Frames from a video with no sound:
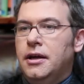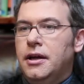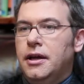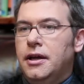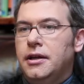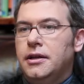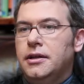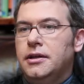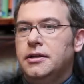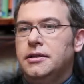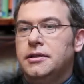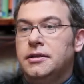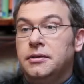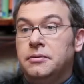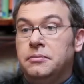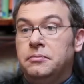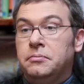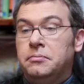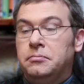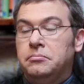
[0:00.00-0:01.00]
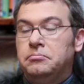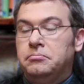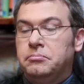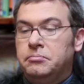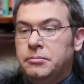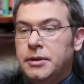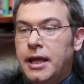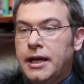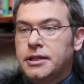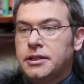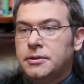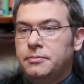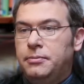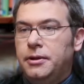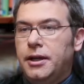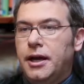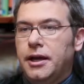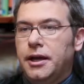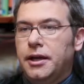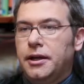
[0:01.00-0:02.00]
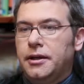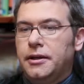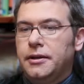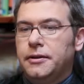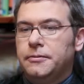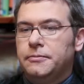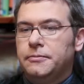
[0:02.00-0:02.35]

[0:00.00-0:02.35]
is tax planning.